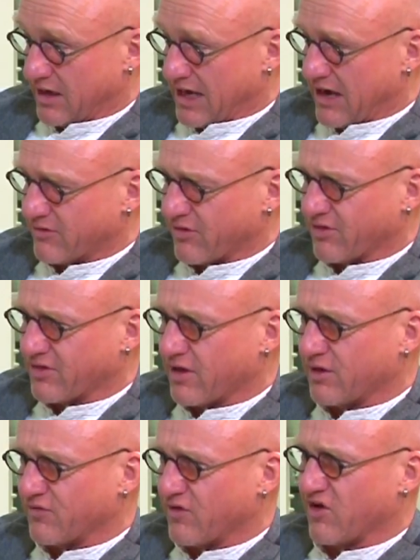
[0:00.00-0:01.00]
and out of the
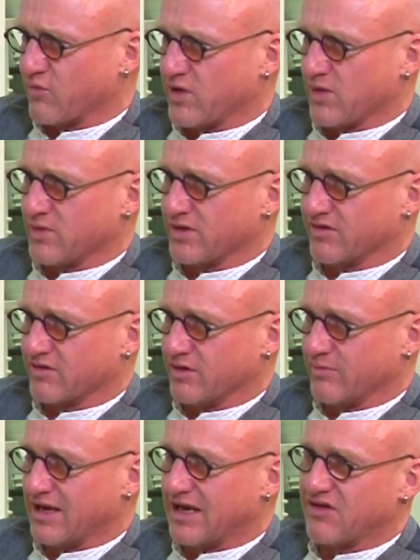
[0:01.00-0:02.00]
35 people in the
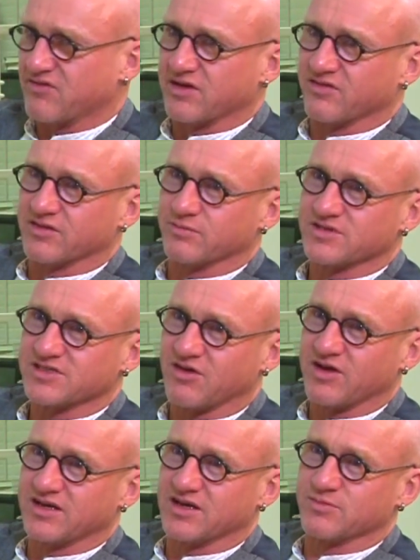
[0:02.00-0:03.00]
room, 11 of them
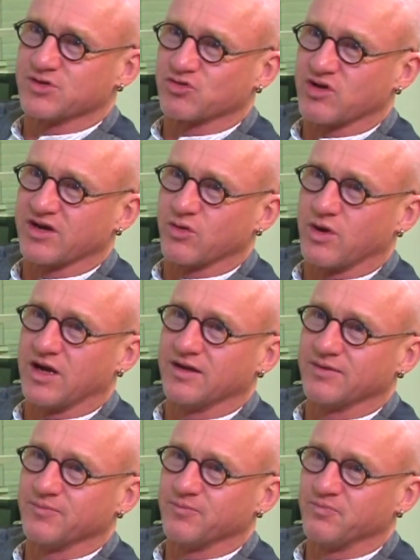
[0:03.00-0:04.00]
signed up straight away.
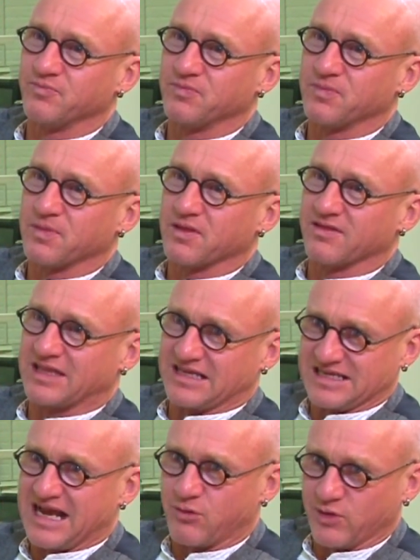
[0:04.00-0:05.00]
That's how